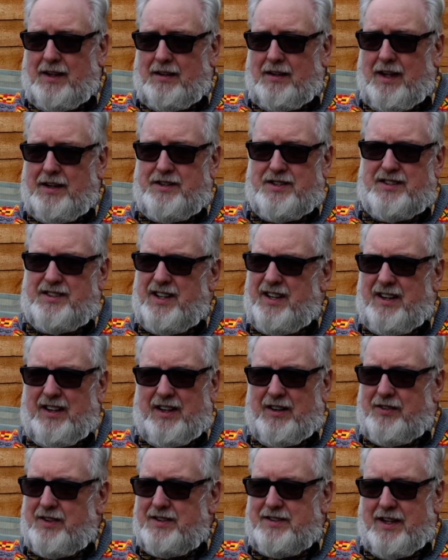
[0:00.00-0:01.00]
they just didn't
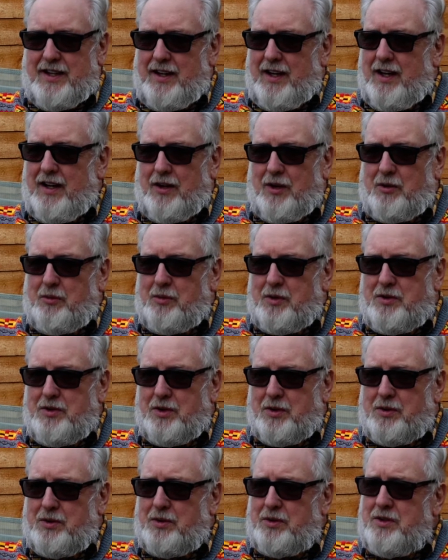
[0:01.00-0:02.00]
give us any hope at
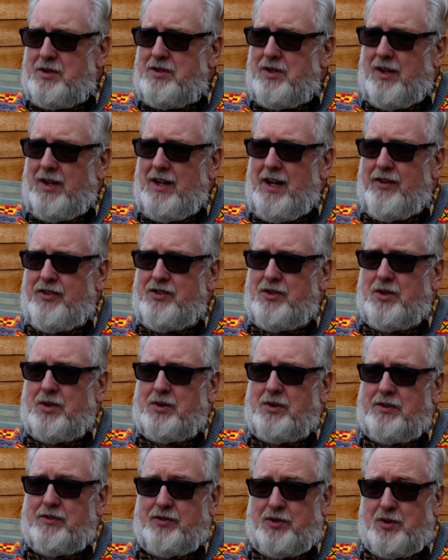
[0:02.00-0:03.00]
all. So I left
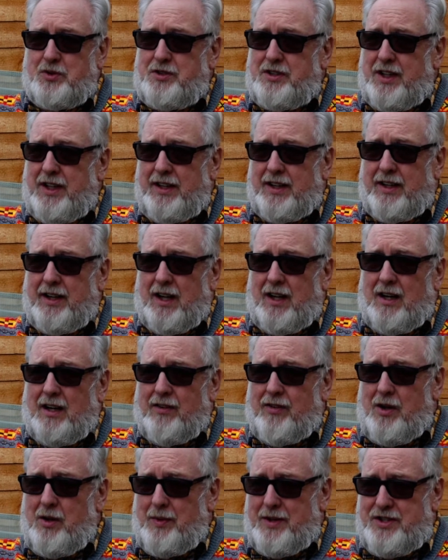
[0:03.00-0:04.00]
school at 14 and a
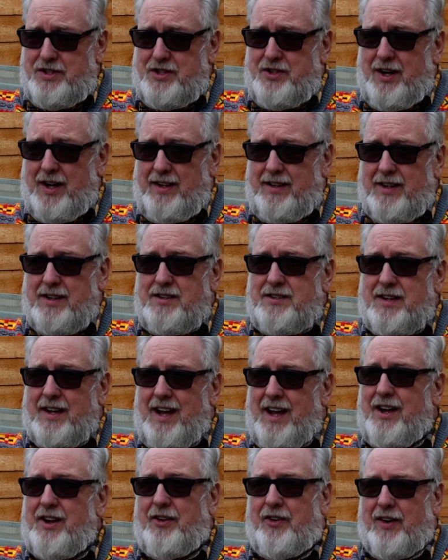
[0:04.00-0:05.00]
half and I went straight into
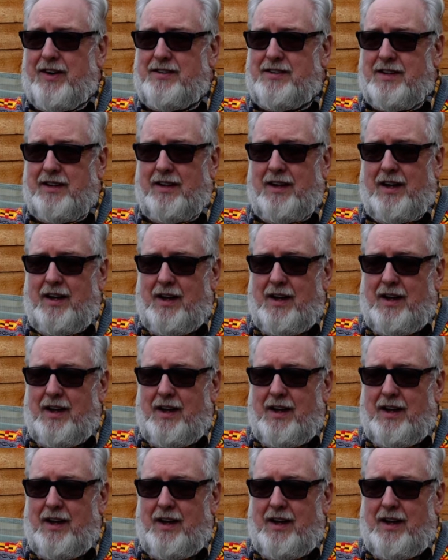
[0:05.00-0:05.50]
hairdressing.